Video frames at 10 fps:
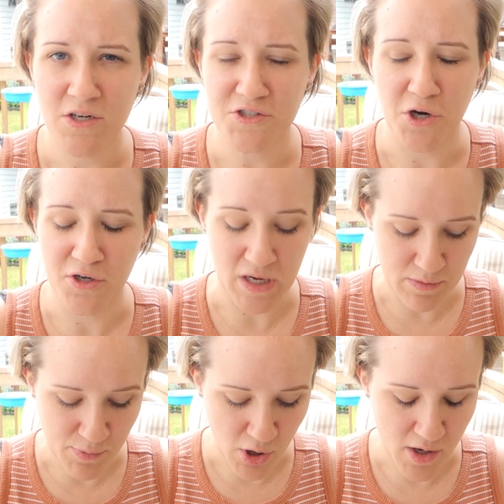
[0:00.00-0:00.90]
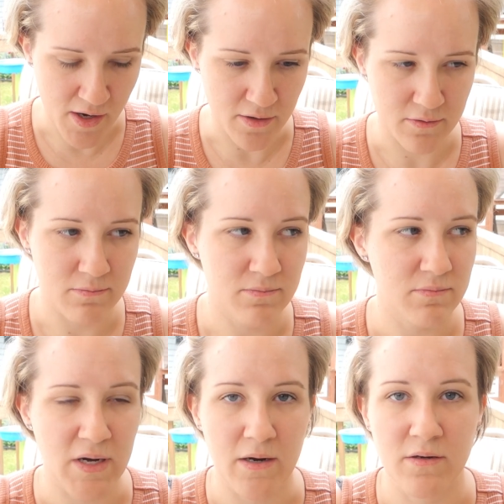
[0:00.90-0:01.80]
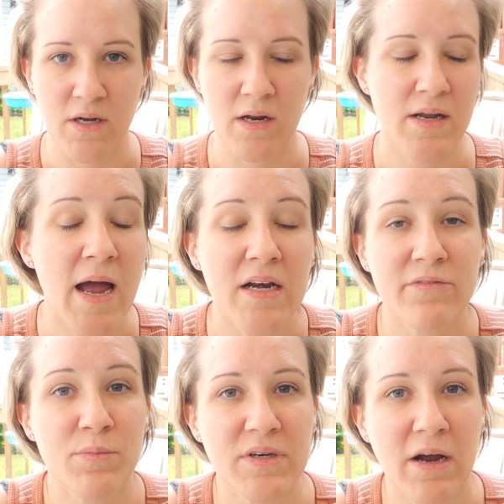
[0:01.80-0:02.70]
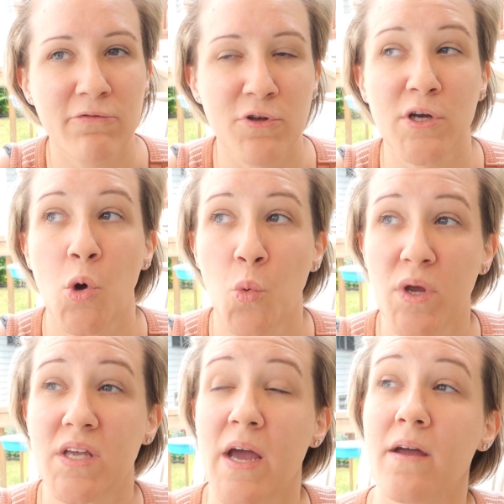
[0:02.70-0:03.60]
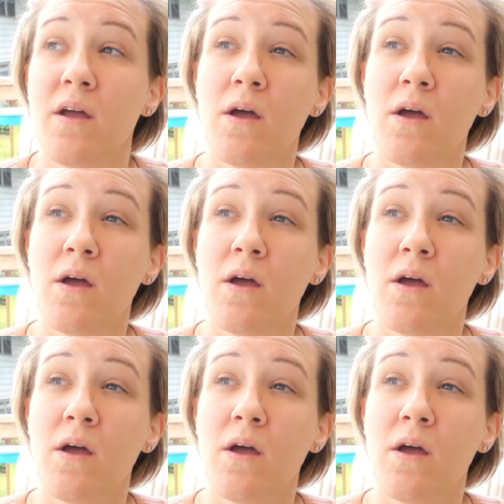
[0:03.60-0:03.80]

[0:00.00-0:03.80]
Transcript: starting to come apart, and yeah, it hadn't even been down for like a week yet.